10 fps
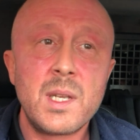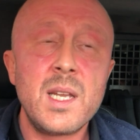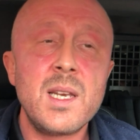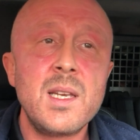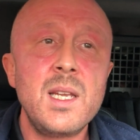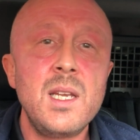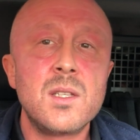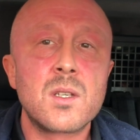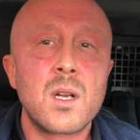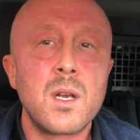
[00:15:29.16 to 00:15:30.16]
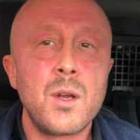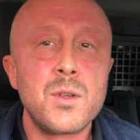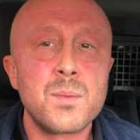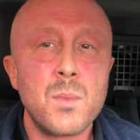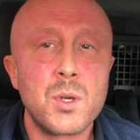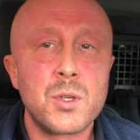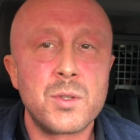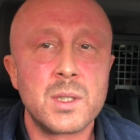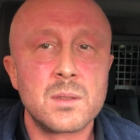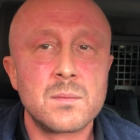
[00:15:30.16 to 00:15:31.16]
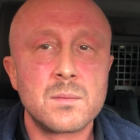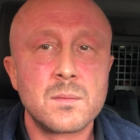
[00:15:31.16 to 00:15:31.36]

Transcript: It needs close monitoring.